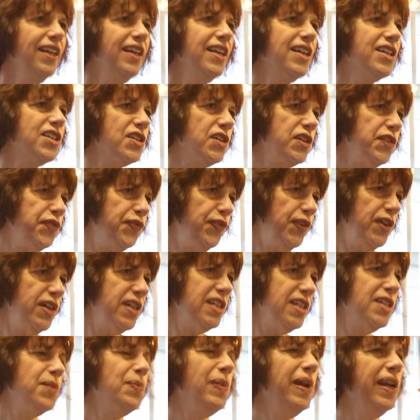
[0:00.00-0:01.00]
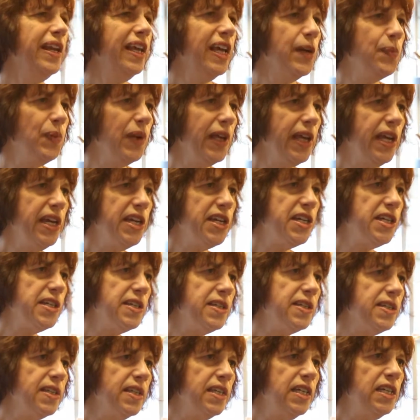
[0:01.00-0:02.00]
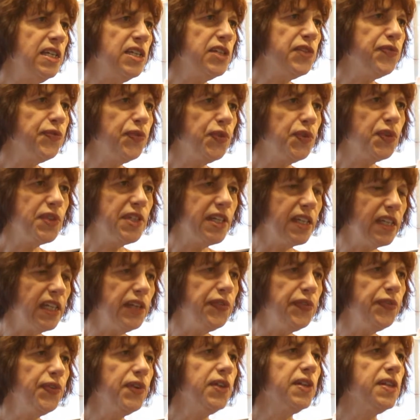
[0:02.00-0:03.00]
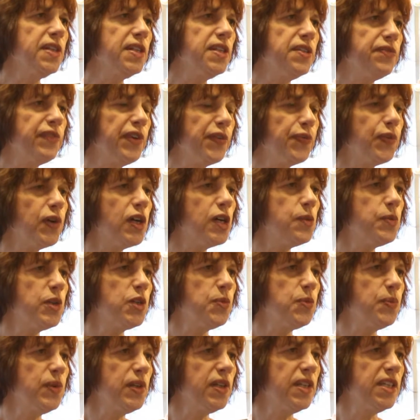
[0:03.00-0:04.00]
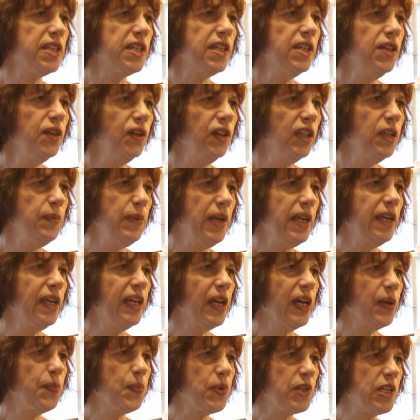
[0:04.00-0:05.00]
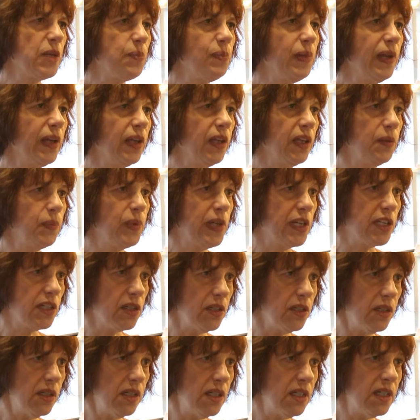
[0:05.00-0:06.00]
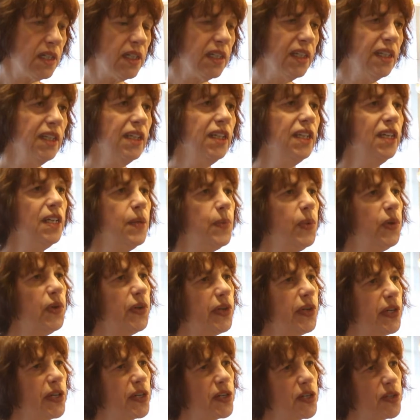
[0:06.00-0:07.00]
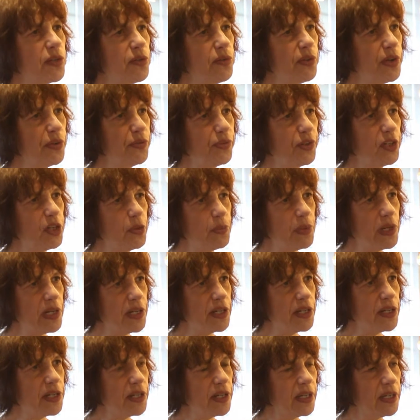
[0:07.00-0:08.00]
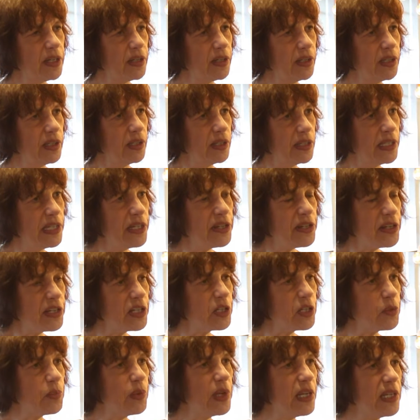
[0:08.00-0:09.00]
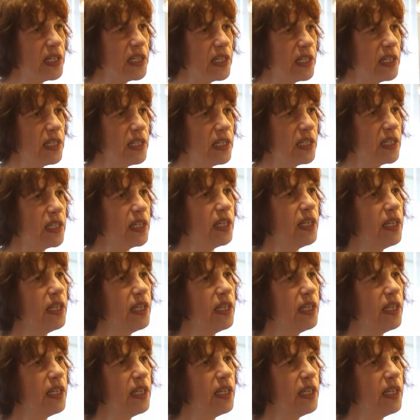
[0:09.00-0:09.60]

So the first planning application is for significant refurbishment on the main campus at Place Koch. We're looking to refurbish teaching spaces,